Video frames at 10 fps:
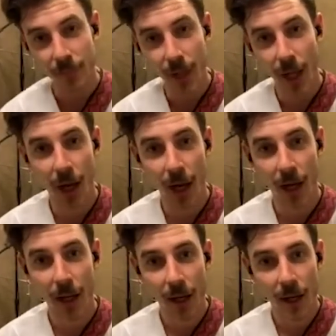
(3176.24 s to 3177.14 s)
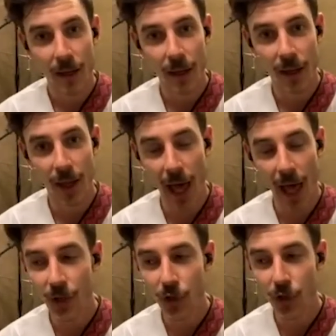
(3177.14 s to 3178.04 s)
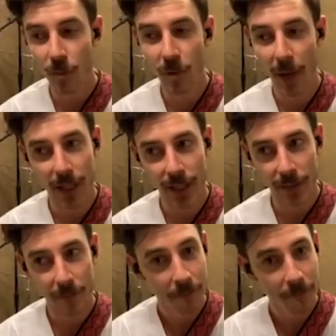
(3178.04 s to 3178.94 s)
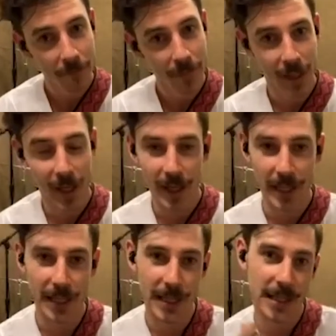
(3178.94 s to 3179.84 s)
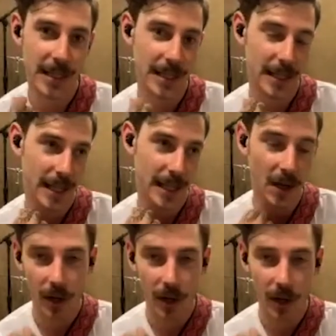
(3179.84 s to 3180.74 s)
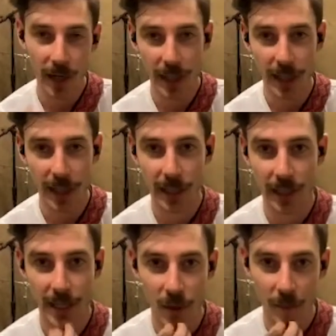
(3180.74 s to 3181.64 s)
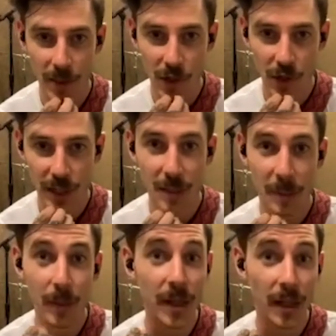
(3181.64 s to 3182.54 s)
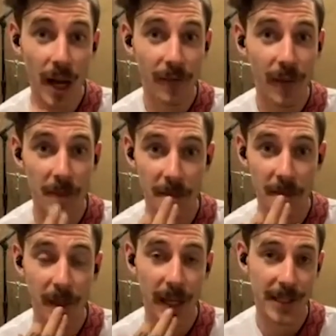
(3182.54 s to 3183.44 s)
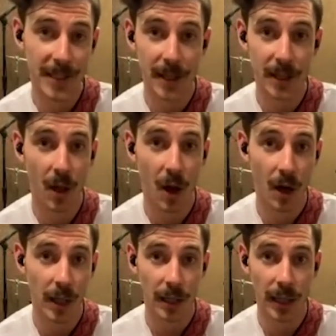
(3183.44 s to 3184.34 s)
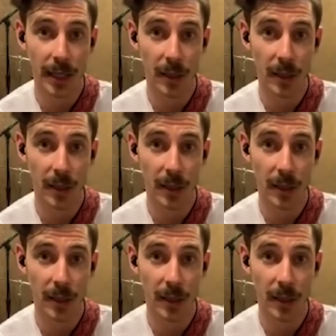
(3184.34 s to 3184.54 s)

L. Subramanian. He's a Carnatic classical musician. He's played with a lot of famous people like Stanley Clarke and Lenny